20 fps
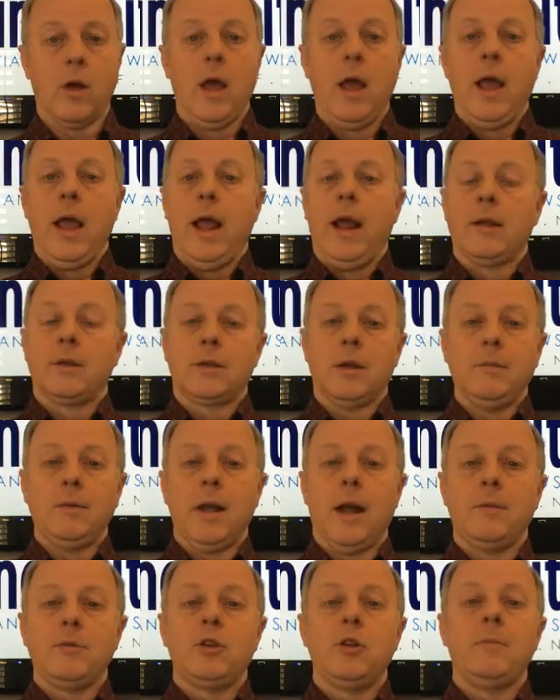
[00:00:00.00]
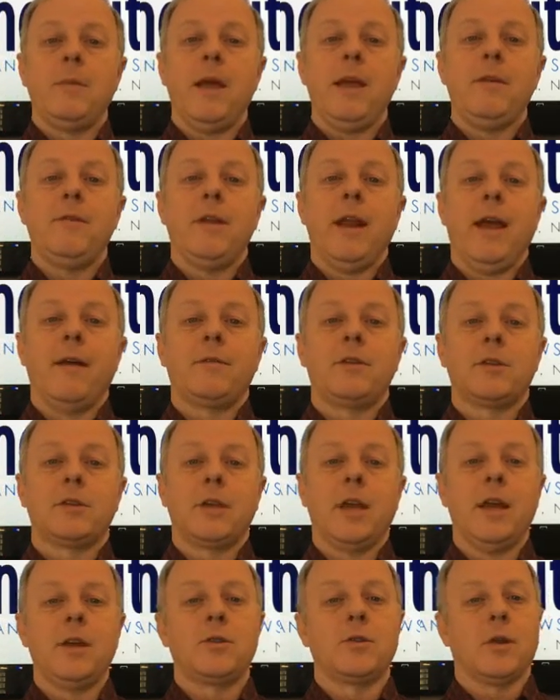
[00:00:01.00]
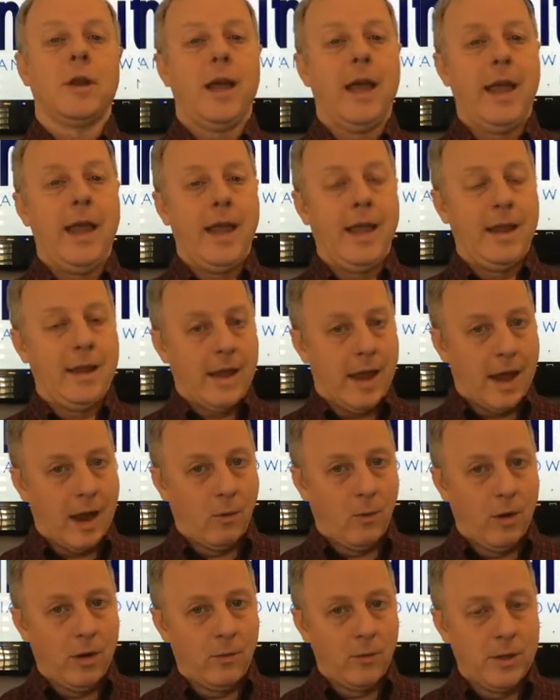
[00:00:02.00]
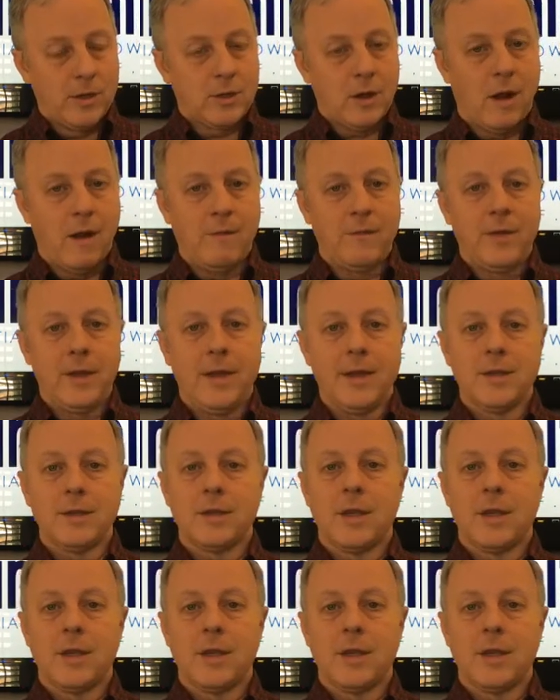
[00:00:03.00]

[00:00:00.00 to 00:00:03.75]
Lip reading: And sometimes you may even have to schedule, hey, I want to resolve this.